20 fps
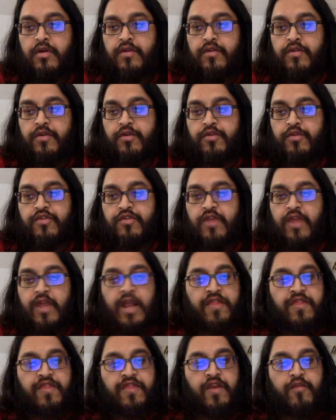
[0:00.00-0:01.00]
Those, and
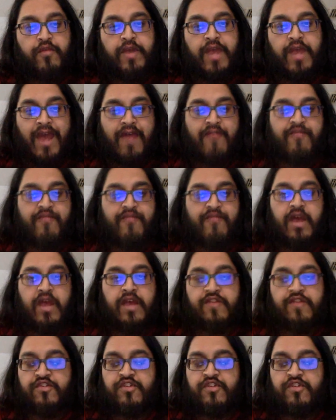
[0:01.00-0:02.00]
I think we have
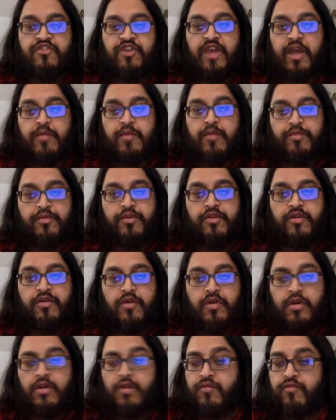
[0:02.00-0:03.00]
XGG output
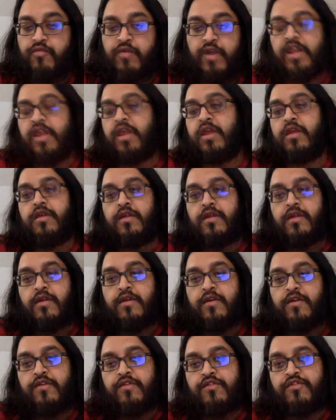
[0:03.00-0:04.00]
already,
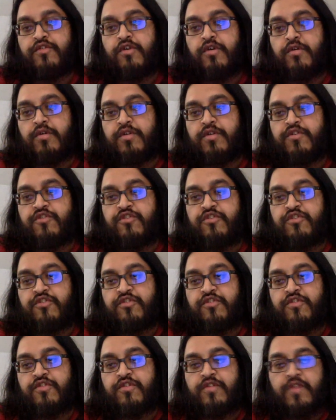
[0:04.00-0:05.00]
so it's just
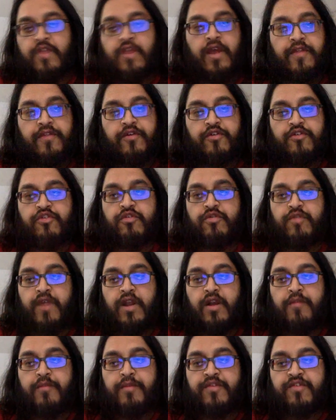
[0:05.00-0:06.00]
the other two
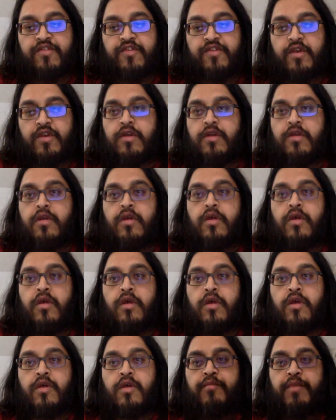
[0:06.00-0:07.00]
that are missing.
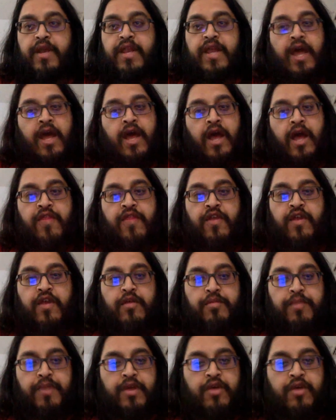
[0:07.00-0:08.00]
But yeah, I think
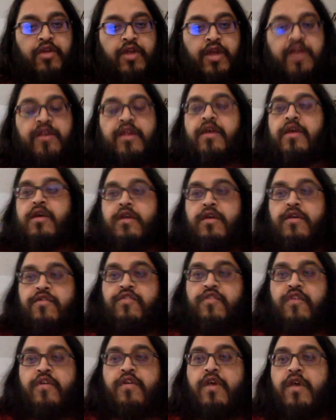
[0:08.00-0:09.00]
it'd be a good idea
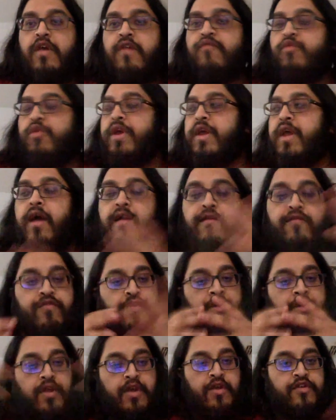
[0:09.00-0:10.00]
if we have
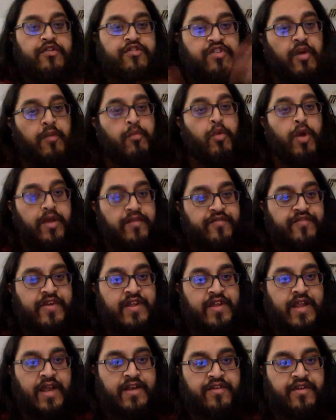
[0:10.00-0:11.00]
some way of
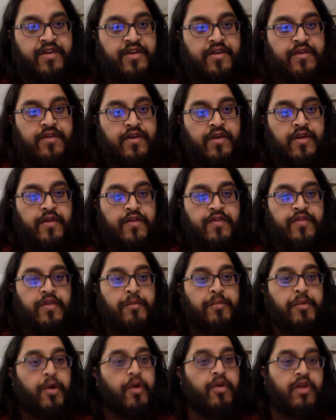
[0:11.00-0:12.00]
collecting the
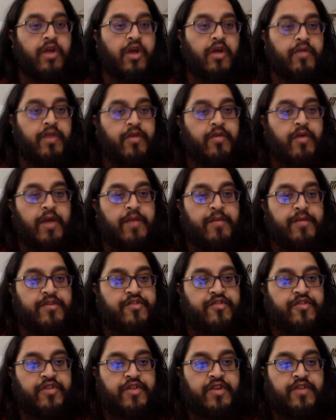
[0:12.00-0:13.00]
protocol
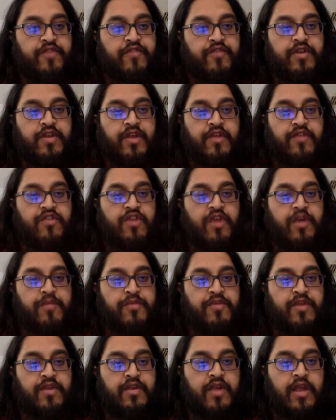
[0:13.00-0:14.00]
requirements for the different
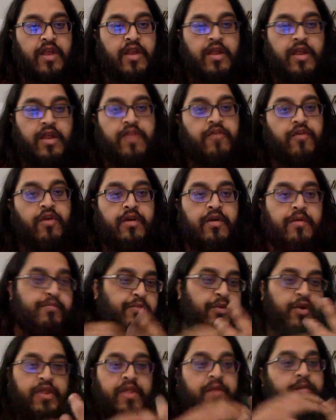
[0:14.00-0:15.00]
desktops and either
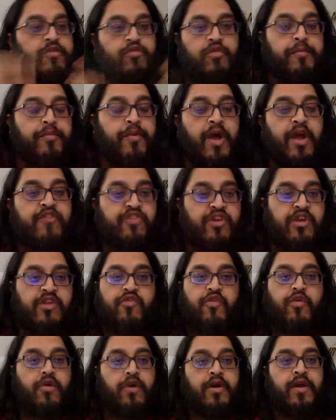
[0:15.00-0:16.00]
putting them into a project
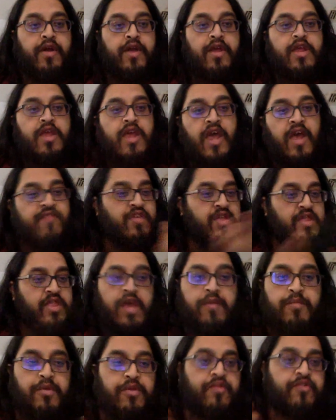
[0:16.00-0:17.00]
or having
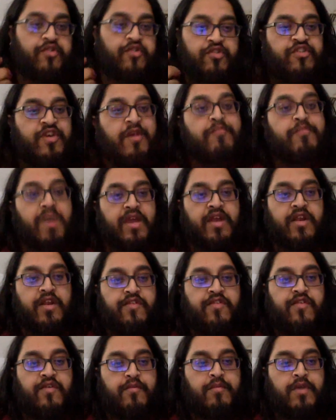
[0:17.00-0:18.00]
labels or sub
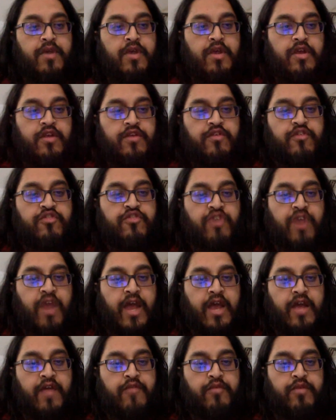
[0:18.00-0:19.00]
mechanism to
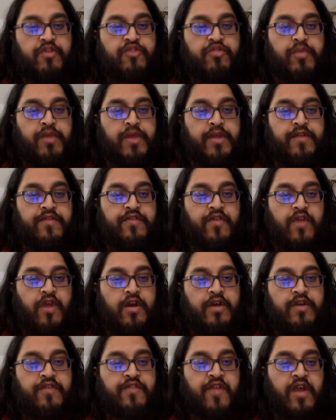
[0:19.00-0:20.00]
track which ones
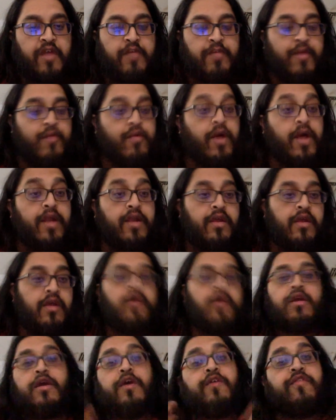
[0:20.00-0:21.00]
are desired by what,
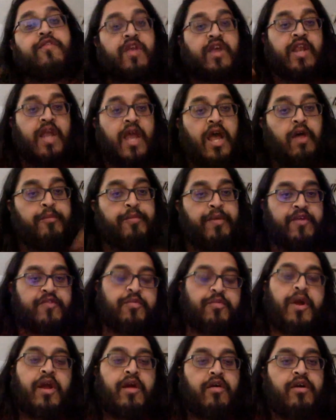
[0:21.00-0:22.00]
because it can help us
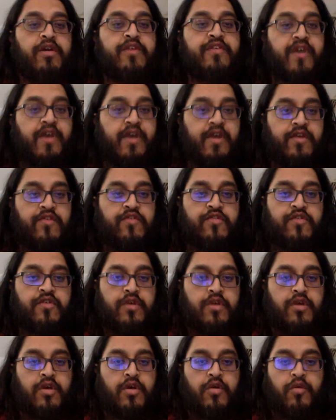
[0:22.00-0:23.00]
prioritize
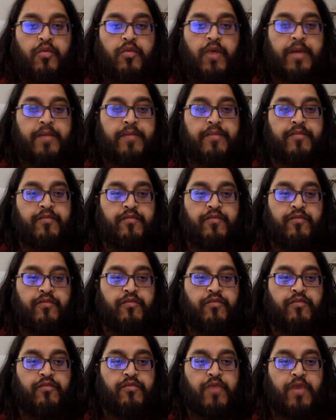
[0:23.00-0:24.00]
what
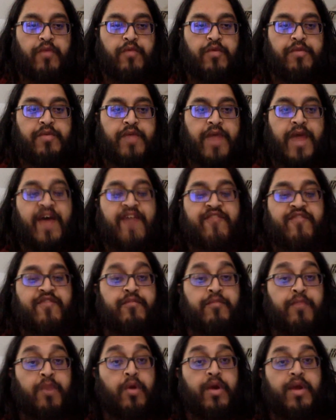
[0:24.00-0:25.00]
would have
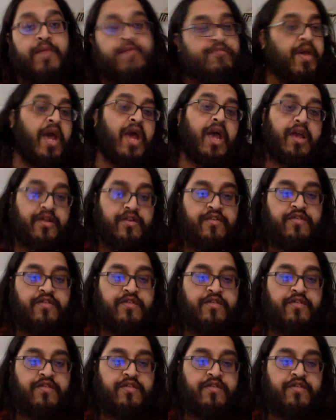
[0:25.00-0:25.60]
more impact,